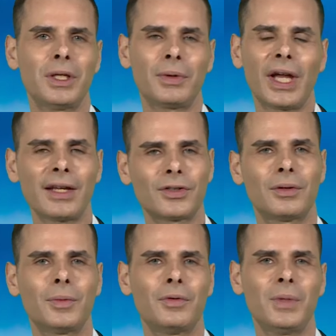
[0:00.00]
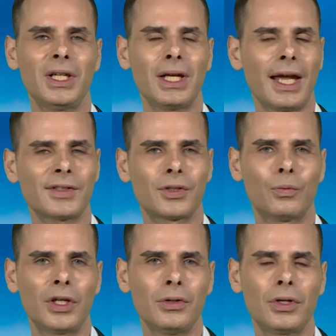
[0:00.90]
People asked him, the media asked him,
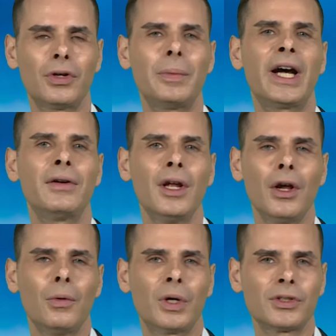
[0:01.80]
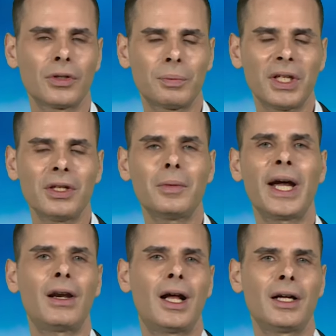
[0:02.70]
what do you know about, what's your opinion
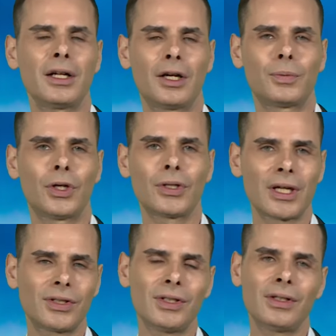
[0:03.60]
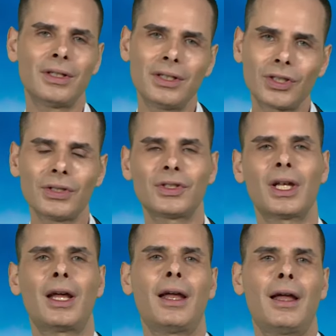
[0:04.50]
about Hong Kong protests? He initially said,
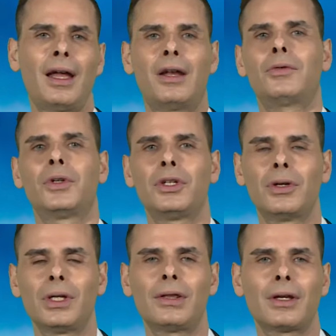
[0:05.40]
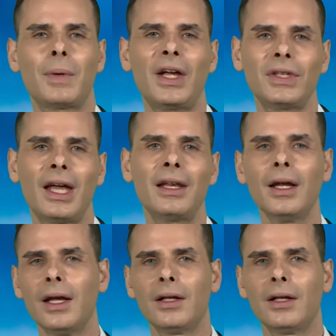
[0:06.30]
I don't really know anything about that.